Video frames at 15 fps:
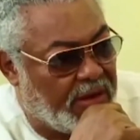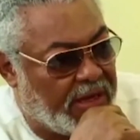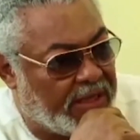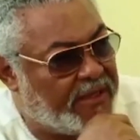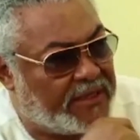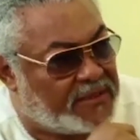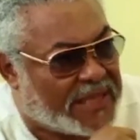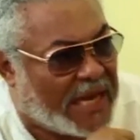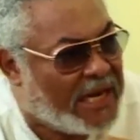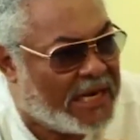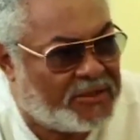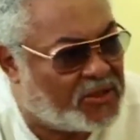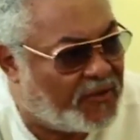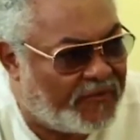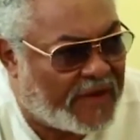And the
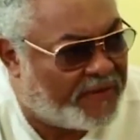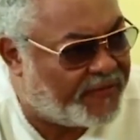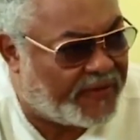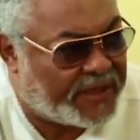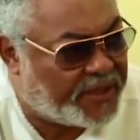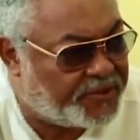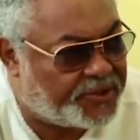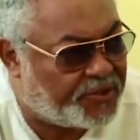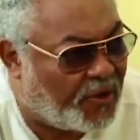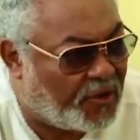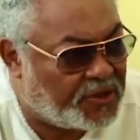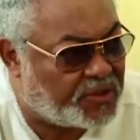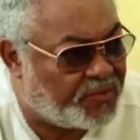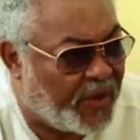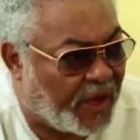silence of Africa
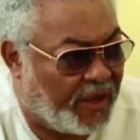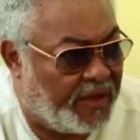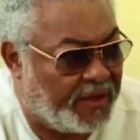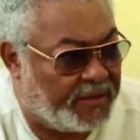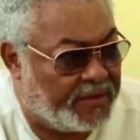shocks me,